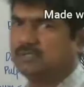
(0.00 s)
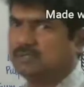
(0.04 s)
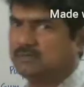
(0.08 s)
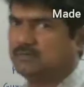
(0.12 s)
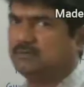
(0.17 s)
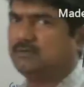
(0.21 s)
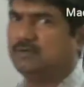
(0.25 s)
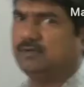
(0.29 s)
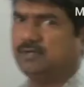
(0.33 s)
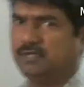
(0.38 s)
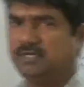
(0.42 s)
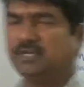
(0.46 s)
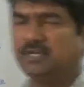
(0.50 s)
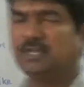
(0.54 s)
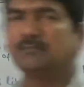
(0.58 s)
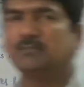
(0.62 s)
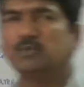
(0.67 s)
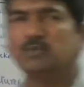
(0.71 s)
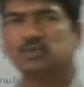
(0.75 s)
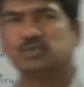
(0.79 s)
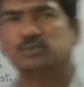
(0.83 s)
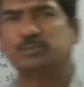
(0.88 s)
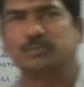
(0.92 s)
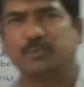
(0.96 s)
are the
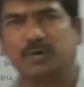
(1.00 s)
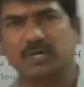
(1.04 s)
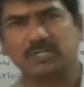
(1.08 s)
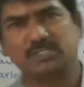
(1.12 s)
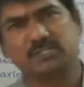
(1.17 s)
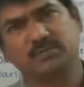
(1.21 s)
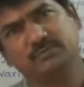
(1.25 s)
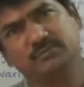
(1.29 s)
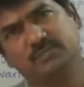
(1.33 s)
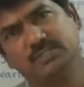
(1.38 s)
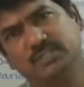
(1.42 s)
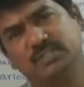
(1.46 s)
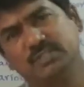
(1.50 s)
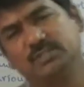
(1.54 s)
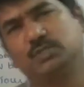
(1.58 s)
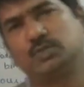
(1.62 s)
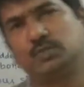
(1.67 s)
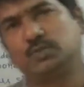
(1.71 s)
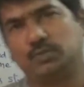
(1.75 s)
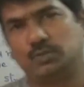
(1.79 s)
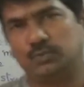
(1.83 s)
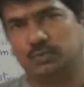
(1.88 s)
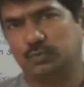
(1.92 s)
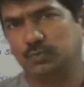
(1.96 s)
innermost parts of the
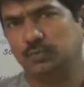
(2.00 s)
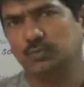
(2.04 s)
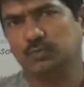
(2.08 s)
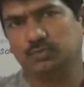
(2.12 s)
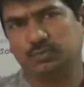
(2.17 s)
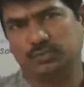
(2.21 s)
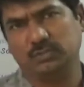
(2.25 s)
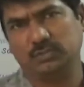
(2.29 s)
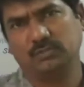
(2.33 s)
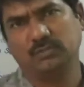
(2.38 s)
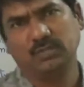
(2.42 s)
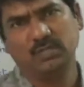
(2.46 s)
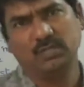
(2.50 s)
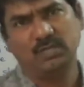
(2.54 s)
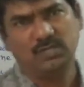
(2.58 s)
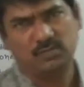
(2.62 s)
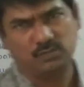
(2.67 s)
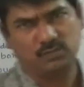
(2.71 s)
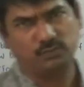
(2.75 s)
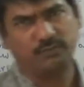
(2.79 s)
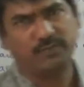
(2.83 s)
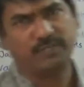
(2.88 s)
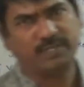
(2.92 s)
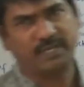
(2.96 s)
tooth,
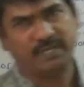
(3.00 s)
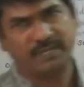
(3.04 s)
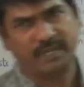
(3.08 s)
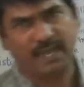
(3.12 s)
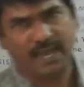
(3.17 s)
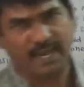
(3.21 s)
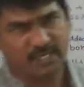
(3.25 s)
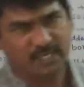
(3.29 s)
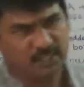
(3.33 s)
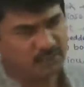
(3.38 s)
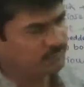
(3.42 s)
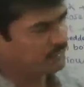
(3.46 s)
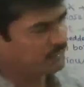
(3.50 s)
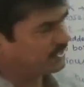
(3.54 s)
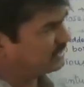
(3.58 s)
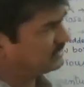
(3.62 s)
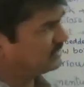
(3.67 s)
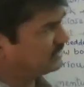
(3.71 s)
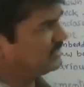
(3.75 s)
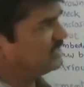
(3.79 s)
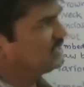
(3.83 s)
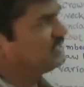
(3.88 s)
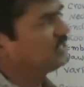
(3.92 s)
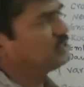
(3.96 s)
so we can identify
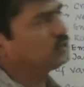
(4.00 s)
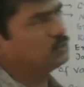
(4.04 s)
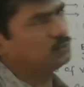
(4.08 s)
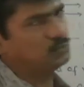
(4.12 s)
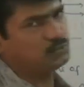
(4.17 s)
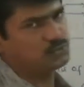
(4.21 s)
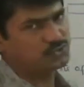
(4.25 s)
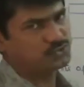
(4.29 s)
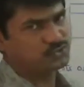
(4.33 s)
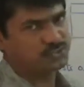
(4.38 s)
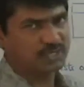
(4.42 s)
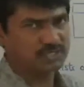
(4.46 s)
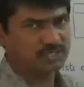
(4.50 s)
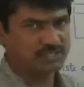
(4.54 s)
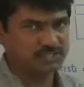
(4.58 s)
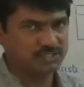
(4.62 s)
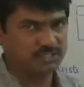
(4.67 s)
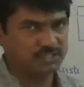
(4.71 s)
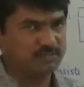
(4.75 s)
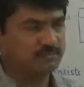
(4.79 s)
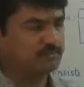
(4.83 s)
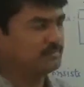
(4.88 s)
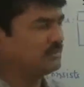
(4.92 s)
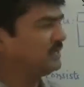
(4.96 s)
the tooth
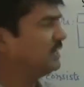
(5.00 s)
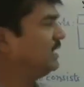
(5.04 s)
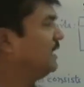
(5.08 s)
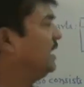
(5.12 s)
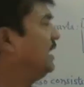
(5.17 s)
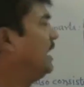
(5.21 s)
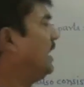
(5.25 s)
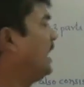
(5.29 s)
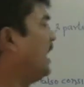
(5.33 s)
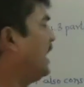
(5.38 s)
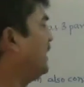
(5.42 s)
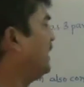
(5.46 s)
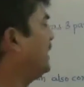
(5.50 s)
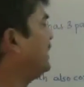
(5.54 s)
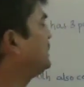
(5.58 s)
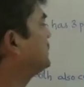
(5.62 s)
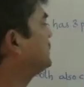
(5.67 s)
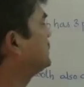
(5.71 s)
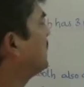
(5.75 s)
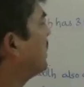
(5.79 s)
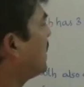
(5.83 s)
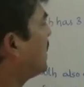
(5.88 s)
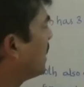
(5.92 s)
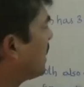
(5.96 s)
structure. And
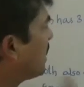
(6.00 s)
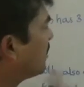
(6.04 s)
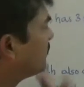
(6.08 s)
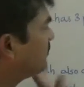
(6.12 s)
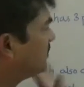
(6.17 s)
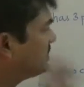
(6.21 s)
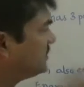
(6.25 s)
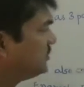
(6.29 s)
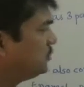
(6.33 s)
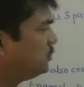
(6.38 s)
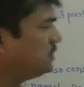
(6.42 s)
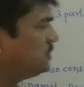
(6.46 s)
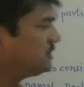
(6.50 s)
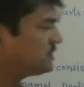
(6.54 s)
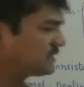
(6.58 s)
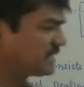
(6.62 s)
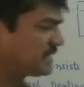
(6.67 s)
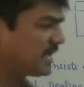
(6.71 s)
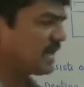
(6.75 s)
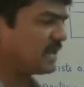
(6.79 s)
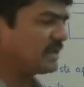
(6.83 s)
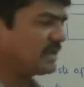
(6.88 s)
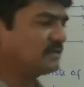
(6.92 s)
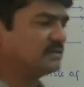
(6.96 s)
next, along with these
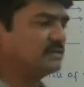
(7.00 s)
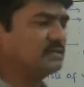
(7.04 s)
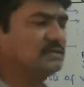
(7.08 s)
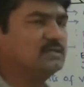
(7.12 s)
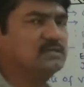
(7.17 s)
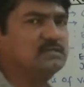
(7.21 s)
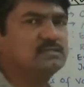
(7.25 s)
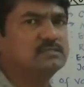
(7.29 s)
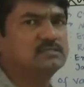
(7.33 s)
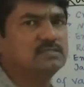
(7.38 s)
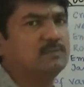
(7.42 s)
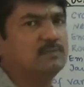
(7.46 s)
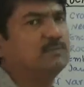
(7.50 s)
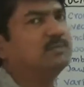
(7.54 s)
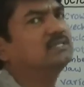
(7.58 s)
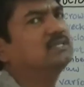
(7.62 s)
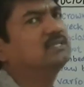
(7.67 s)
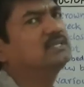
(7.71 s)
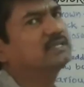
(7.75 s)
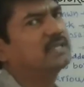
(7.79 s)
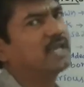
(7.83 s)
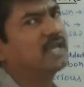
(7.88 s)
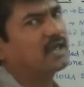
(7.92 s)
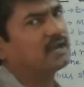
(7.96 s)
characters, some
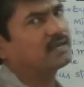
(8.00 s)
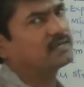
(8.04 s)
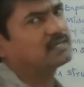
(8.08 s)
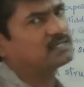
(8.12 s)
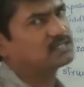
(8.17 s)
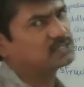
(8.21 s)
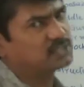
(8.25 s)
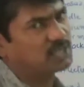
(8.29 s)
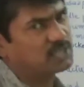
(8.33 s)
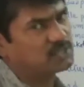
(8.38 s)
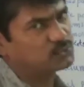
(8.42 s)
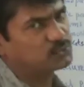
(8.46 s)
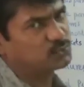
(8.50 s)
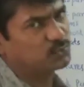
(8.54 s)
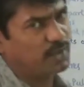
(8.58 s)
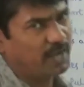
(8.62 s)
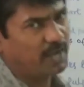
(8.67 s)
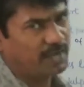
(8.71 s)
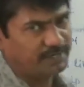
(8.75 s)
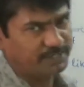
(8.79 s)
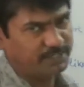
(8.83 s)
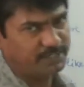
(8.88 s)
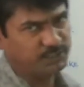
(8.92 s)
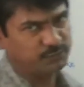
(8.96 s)
other characters also
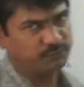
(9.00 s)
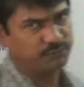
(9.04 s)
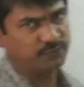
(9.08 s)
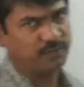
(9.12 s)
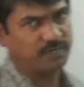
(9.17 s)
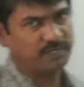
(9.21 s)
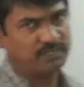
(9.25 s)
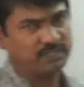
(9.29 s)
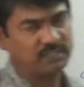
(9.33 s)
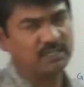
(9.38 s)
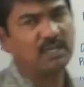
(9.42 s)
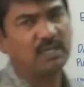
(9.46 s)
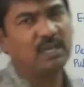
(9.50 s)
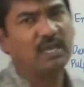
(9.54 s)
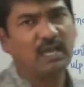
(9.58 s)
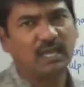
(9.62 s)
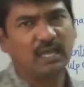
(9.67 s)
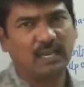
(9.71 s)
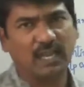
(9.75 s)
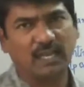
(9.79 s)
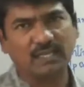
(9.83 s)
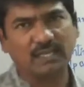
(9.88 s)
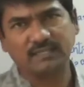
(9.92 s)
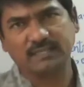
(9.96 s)
identified
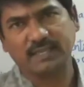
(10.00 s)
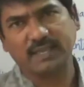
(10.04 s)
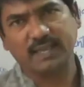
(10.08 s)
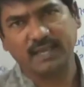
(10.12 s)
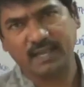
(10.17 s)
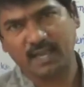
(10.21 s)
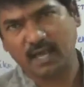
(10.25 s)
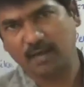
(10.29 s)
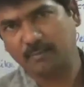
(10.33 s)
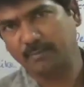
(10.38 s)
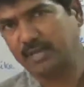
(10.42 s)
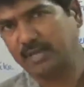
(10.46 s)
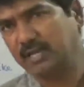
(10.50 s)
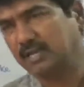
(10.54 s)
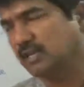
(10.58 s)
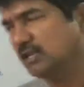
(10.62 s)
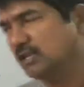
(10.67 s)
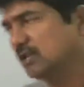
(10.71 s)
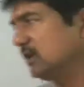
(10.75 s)
like enamel,